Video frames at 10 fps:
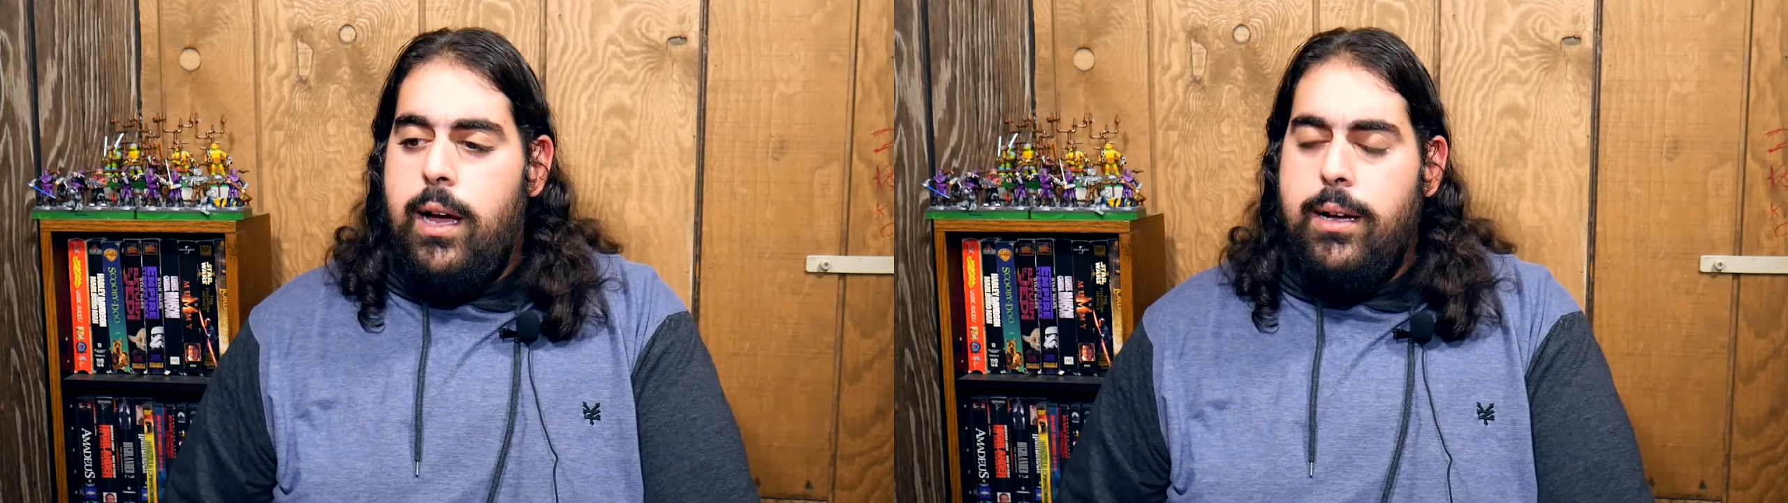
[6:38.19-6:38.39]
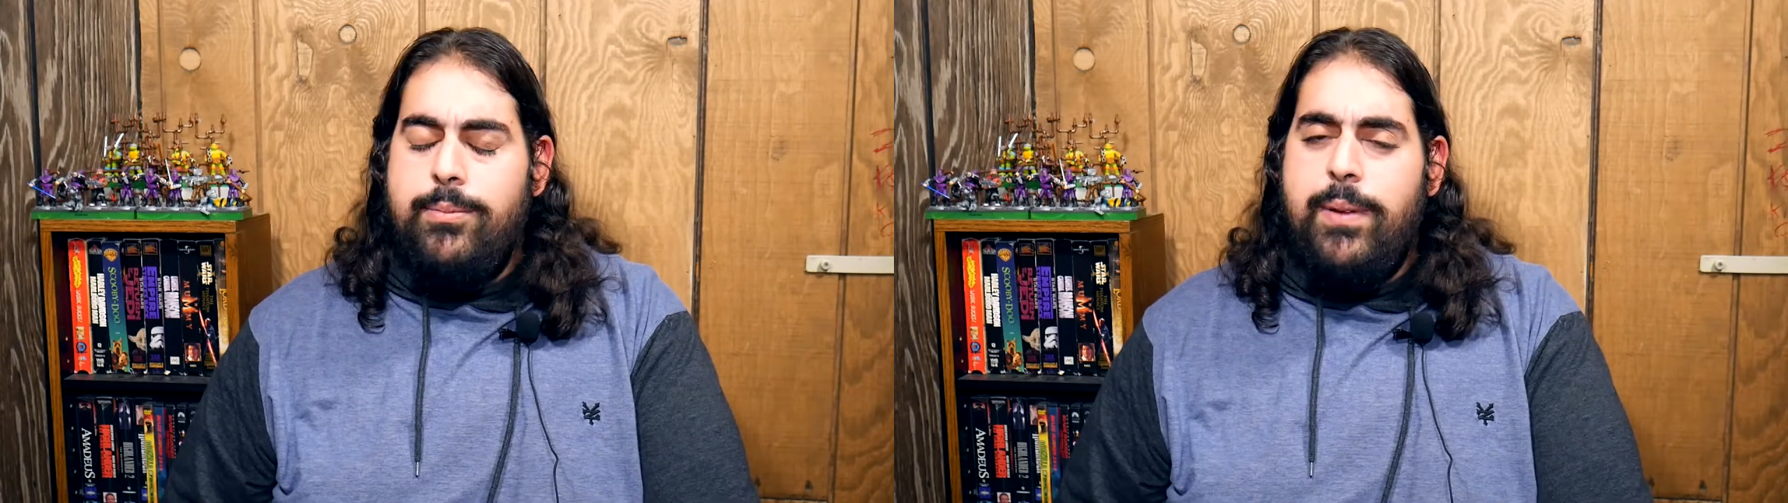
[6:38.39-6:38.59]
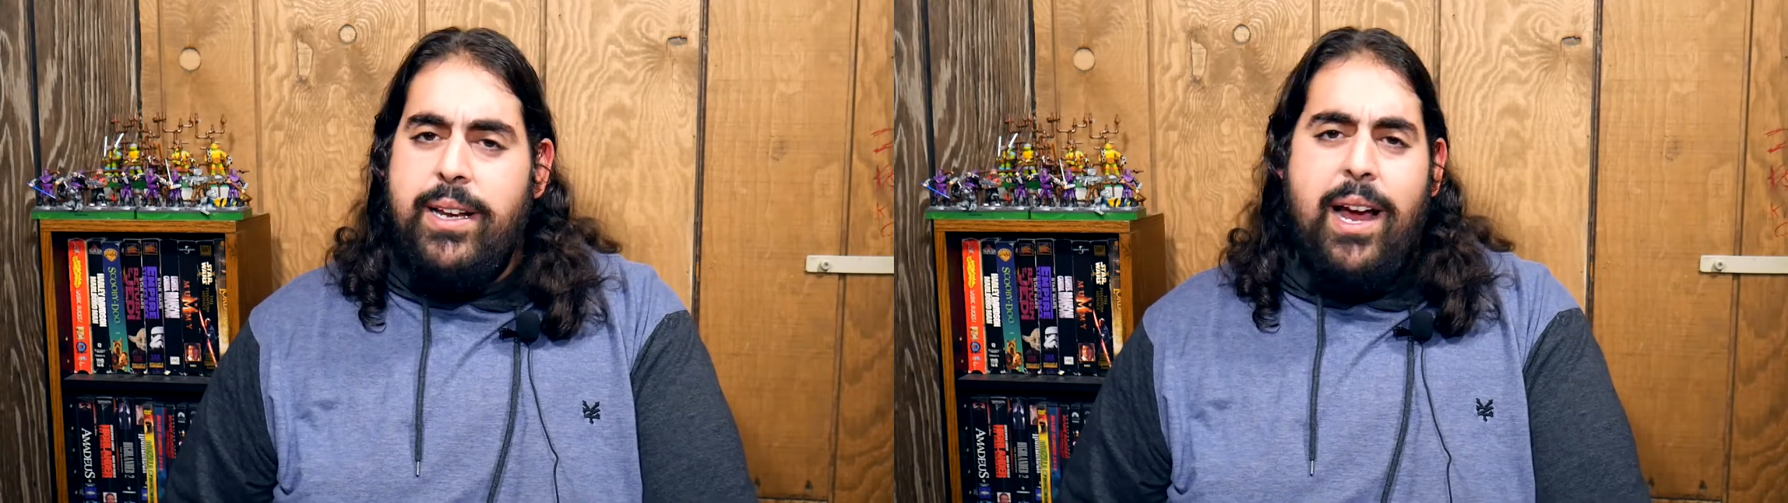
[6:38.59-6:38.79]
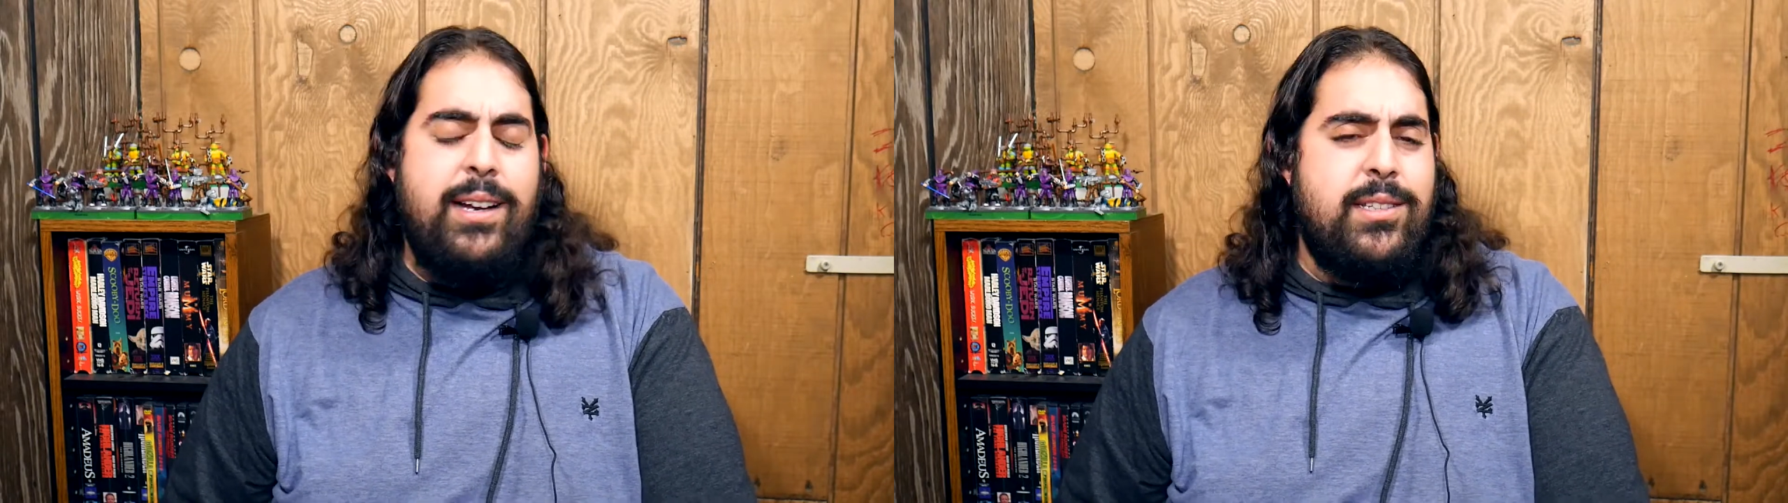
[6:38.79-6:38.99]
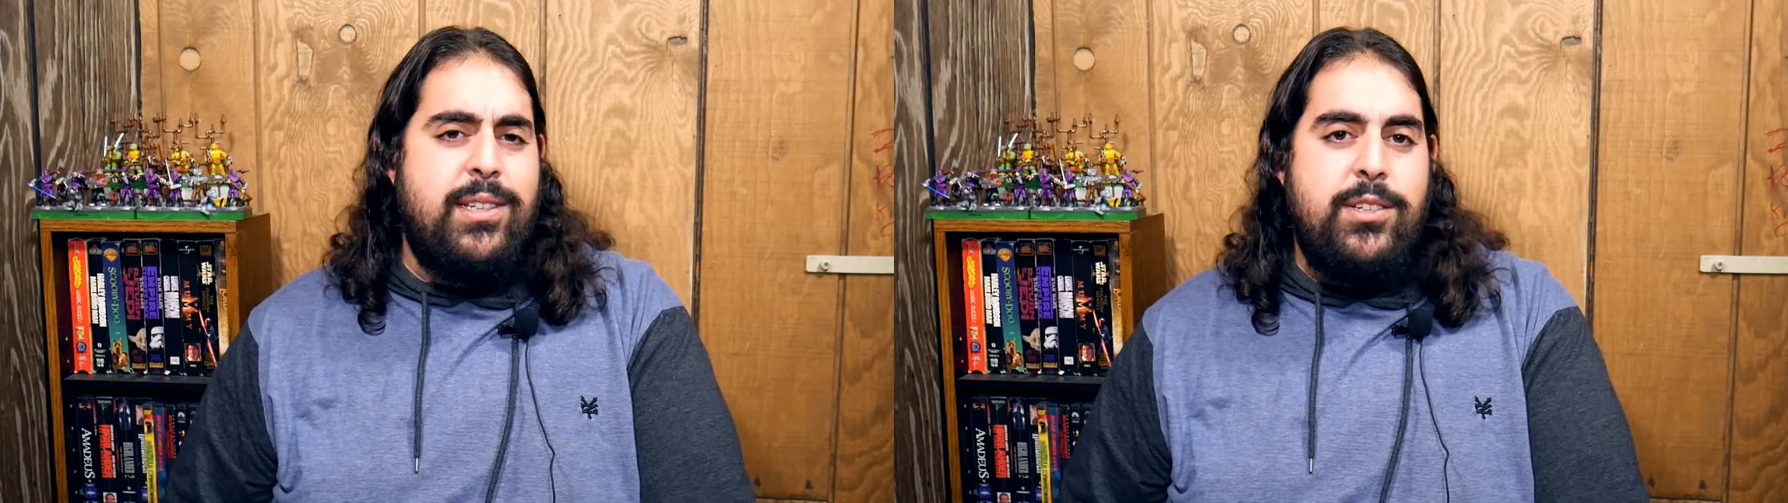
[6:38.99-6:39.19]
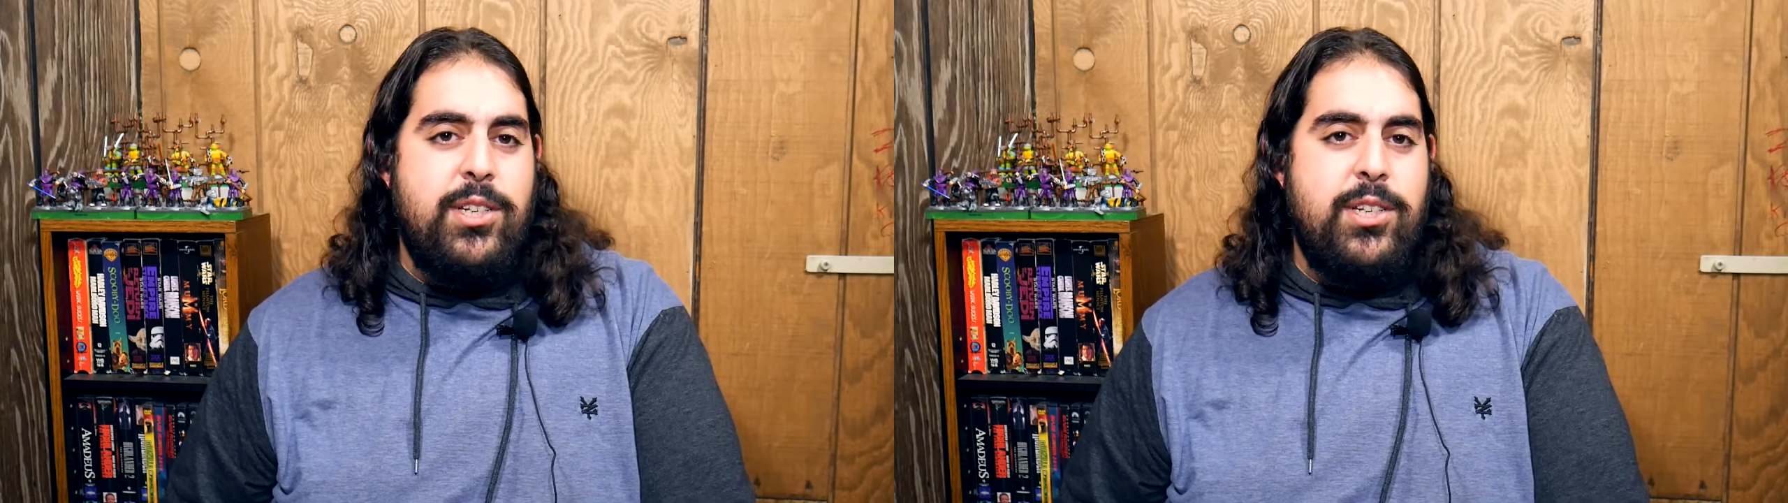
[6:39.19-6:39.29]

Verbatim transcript: Uh, and honestly,